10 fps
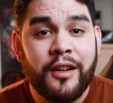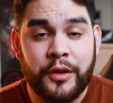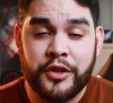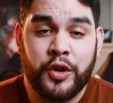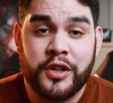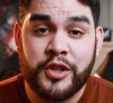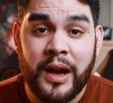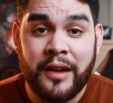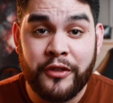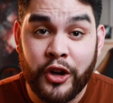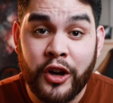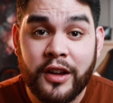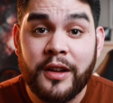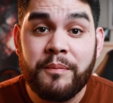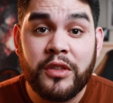With shorts, you have your
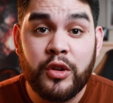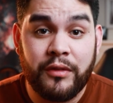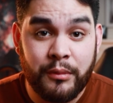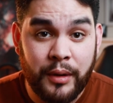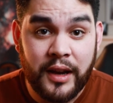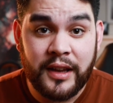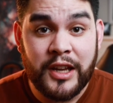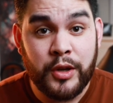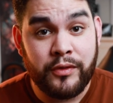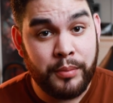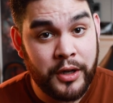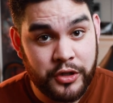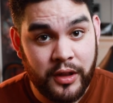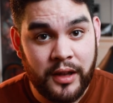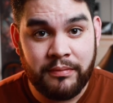hook, you have the body, and you have the punchline.